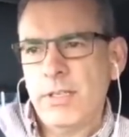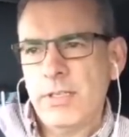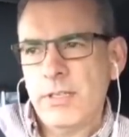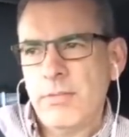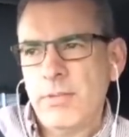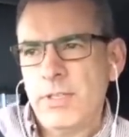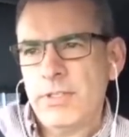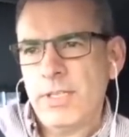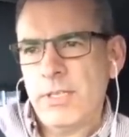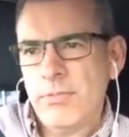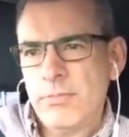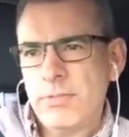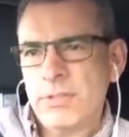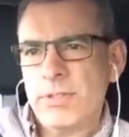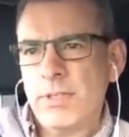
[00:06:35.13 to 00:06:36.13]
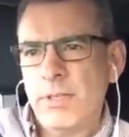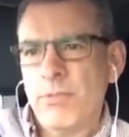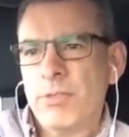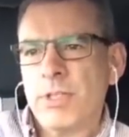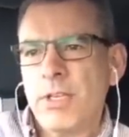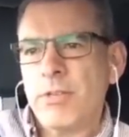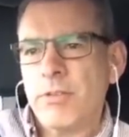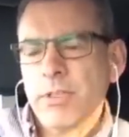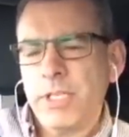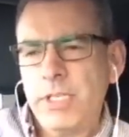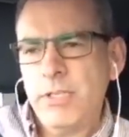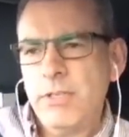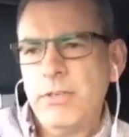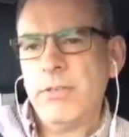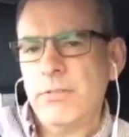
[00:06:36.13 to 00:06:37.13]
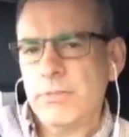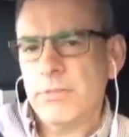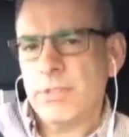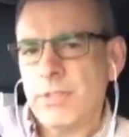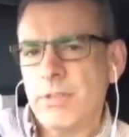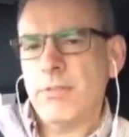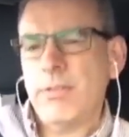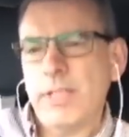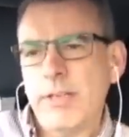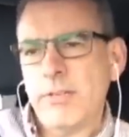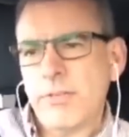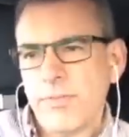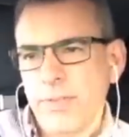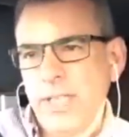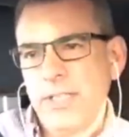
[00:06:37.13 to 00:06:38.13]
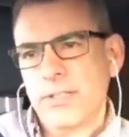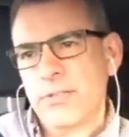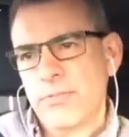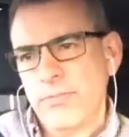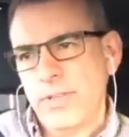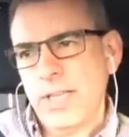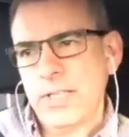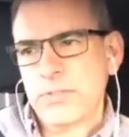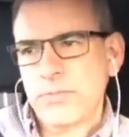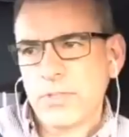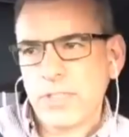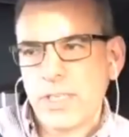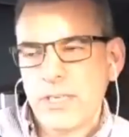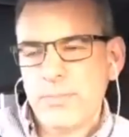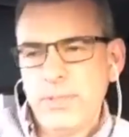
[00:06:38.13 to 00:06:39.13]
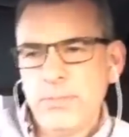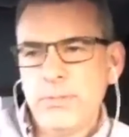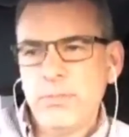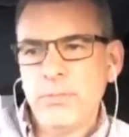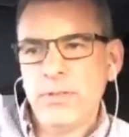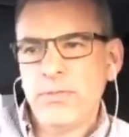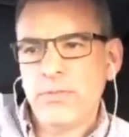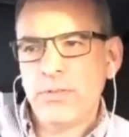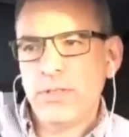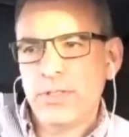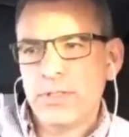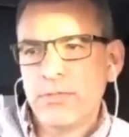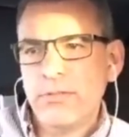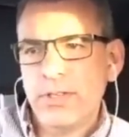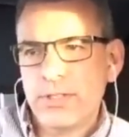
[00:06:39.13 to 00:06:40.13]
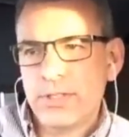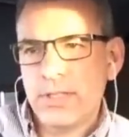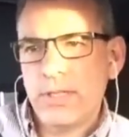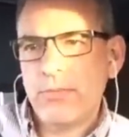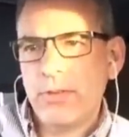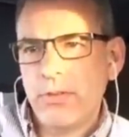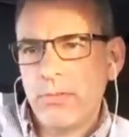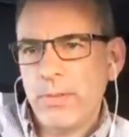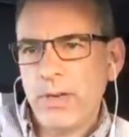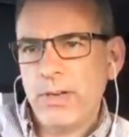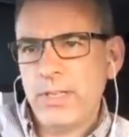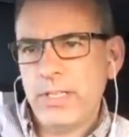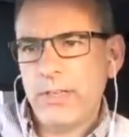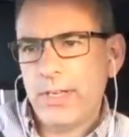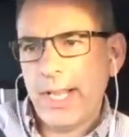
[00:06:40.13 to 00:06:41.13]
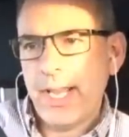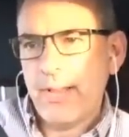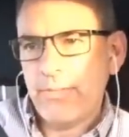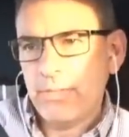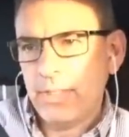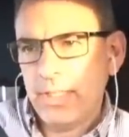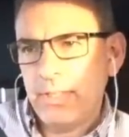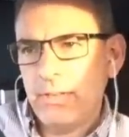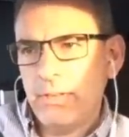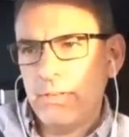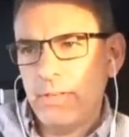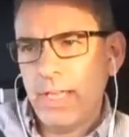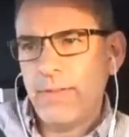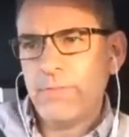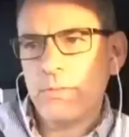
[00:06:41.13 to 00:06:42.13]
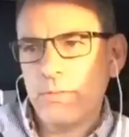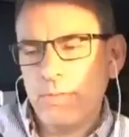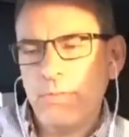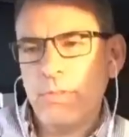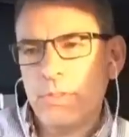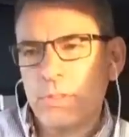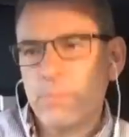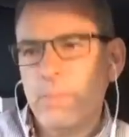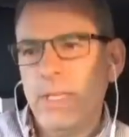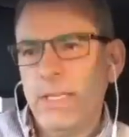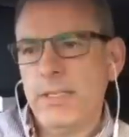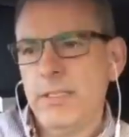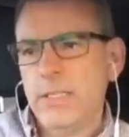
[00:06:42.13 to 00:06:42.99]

I want to say it was under a year, so I don't know if that's fast for a lot of people, but for us it was. And then we were married a year and a half later after we first met.